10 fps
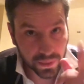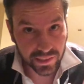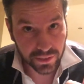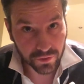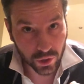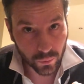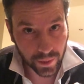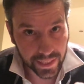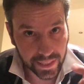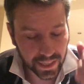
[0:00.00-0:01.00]
been a difficult
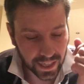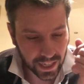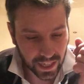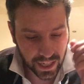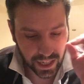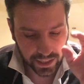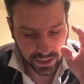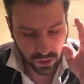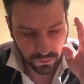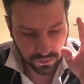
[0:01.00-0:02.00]
week.
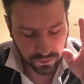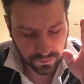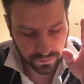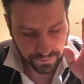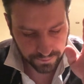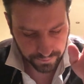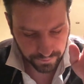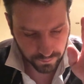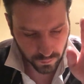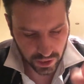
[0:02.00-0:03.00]
Got
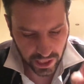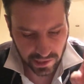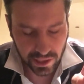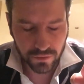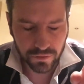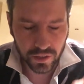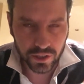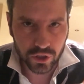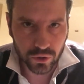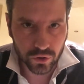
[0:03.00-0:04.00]
rejected for
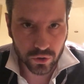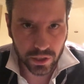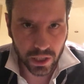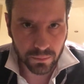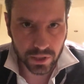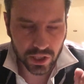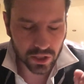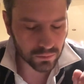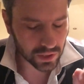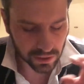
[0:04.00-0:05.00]
a short story
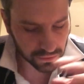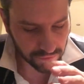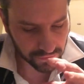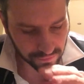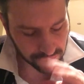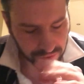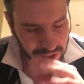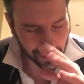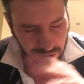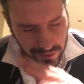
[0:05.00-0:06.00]
competition, which is
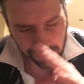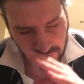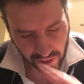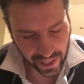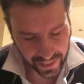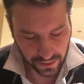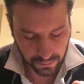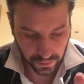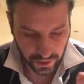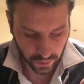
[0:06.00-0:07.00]
Do you know what? That's
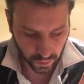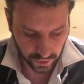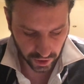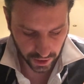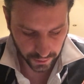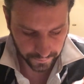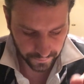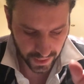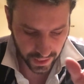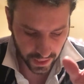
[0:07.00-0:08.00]
fine. But also,
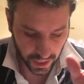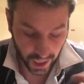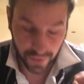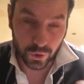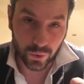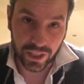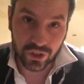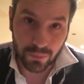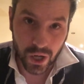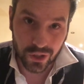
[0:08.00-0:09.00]
after all that
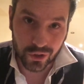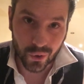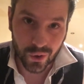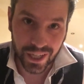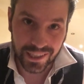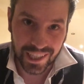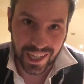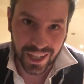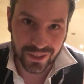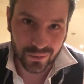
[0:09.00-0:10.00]
smug talk I did
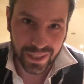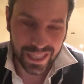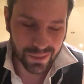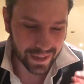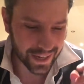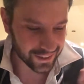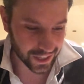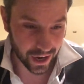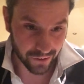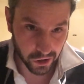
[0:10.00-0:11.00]
last week about, you
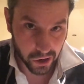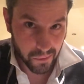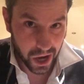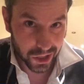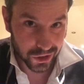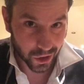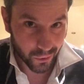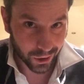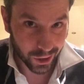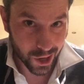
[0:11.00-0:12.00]
know, having a
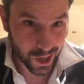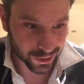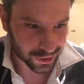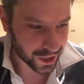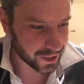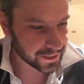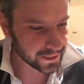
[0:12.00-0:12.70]
manager and an editor,